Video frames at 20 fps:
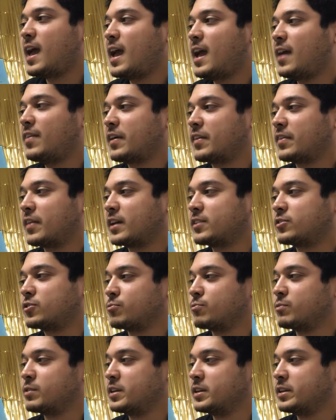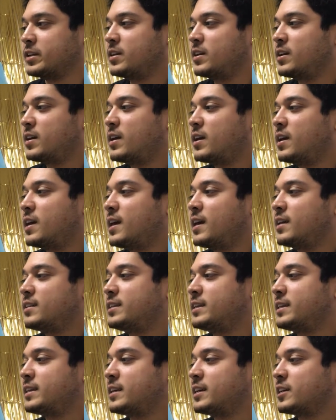And they liked to read.
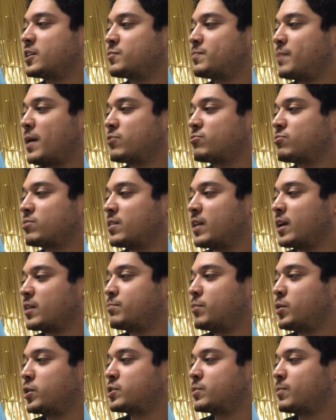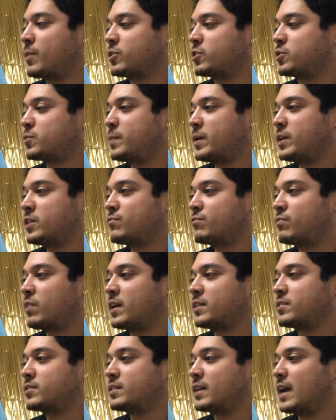Tiki especially liked books about space
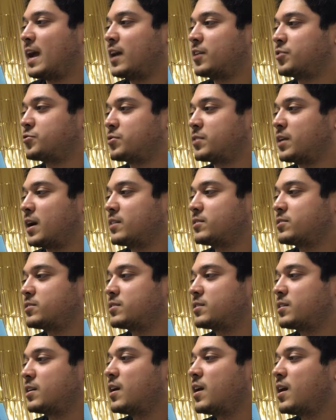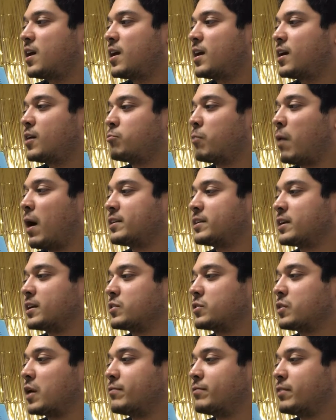flights and astronauts.
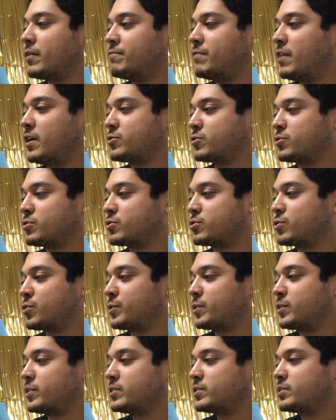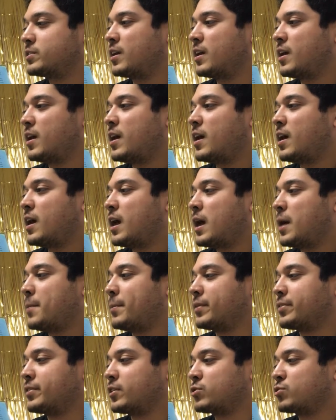Rondé loved adventure stories.
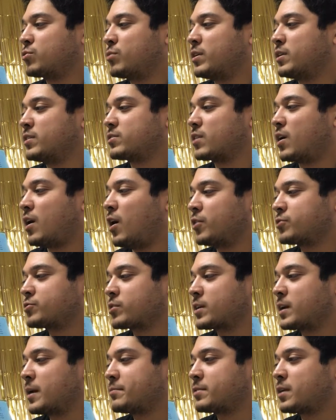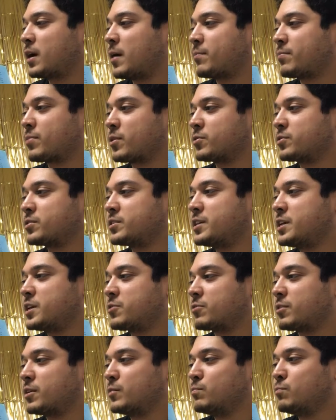But the twins also kept up their
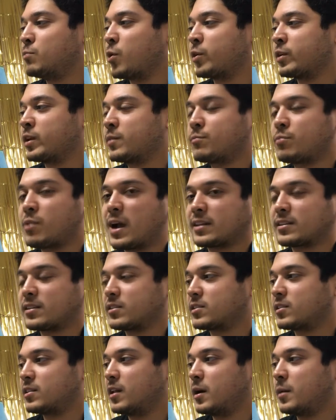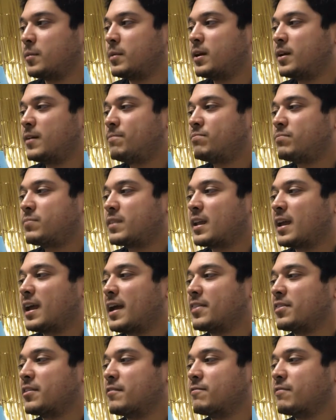secret morning practice club.
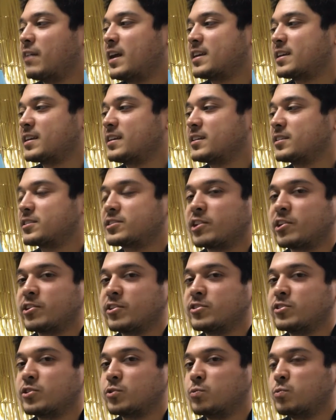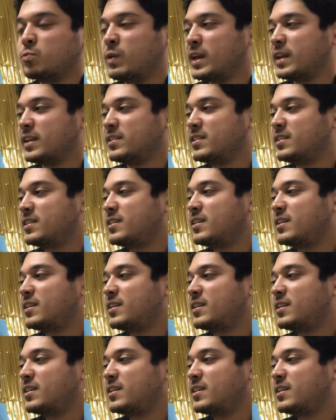And the Vikings started to win.